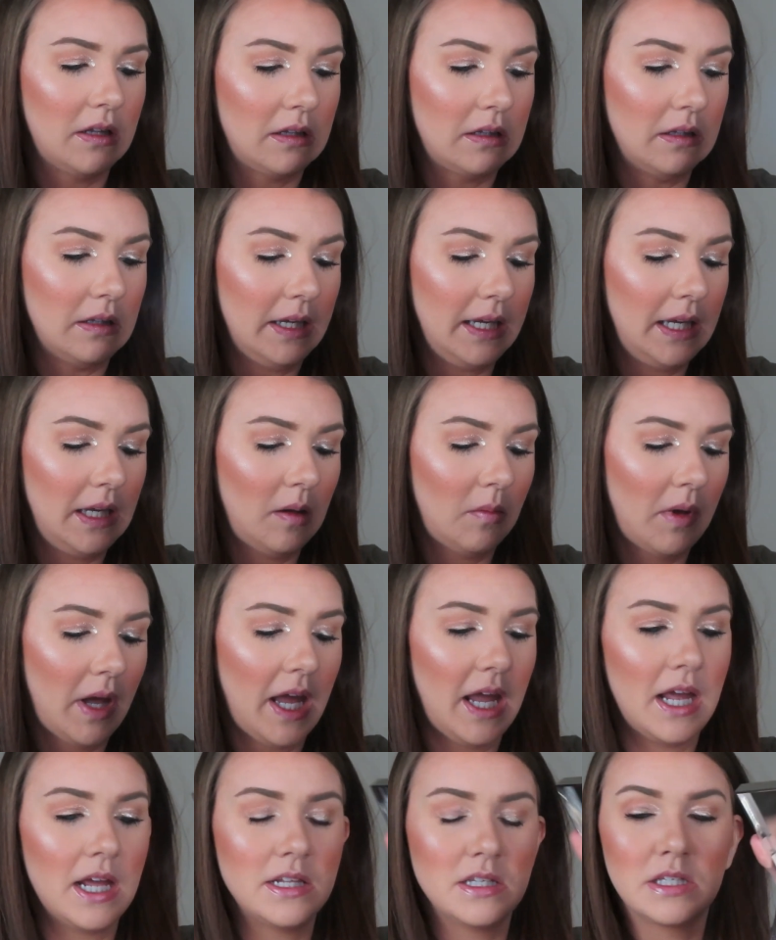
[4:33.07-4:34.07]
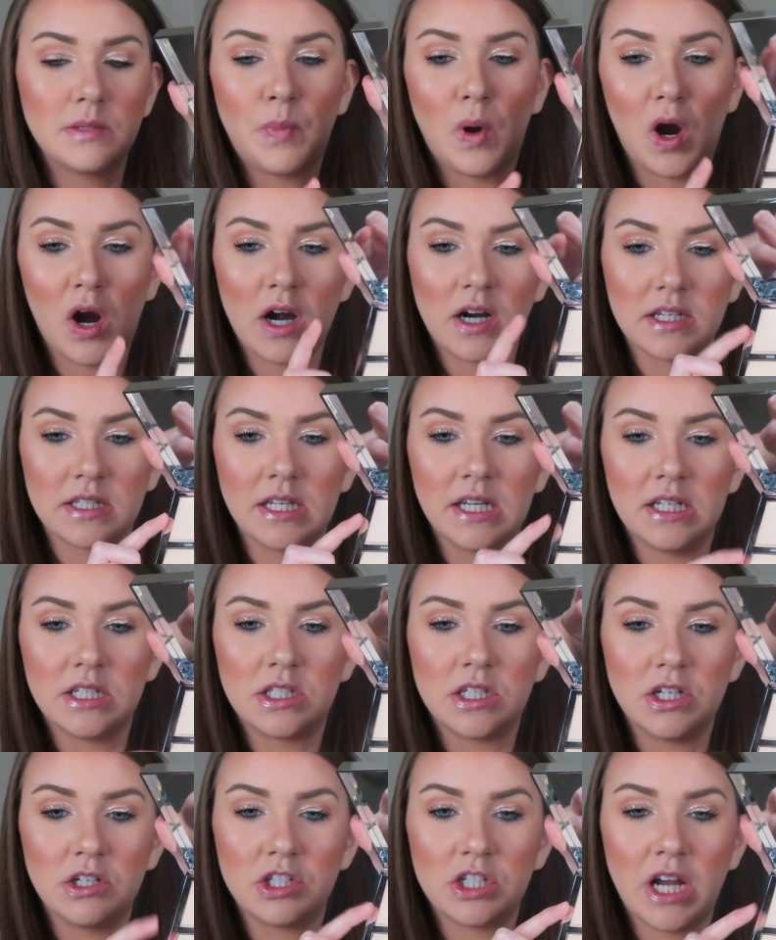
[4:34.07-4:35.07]
Gleam and Sparks, these
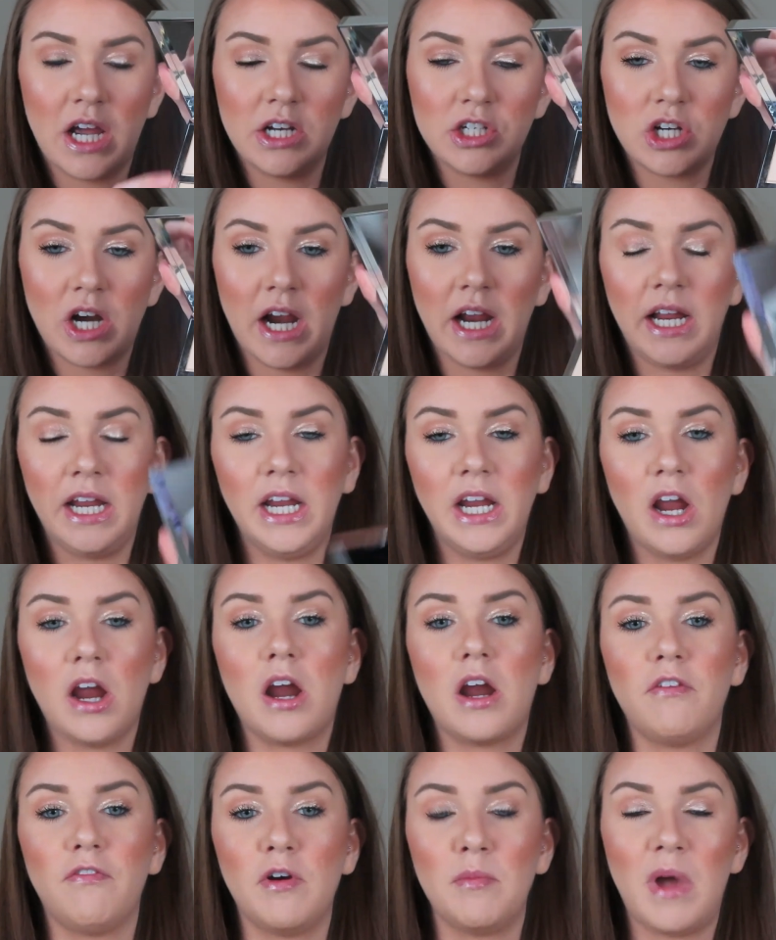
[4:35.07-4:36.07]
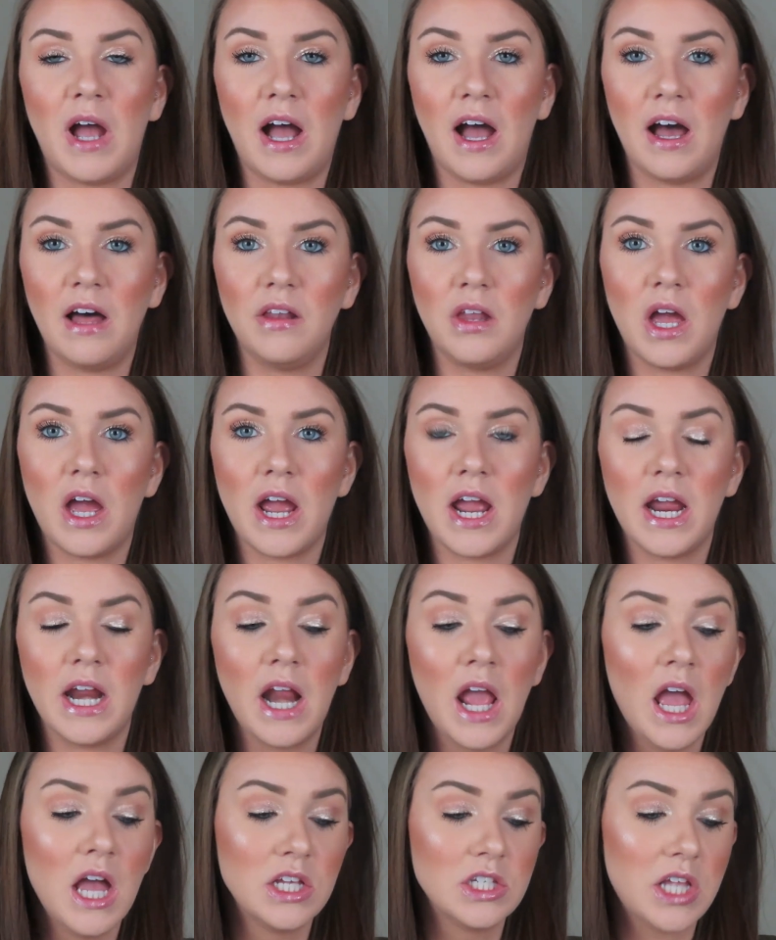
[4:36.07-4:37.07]
two shades right here for my highlight.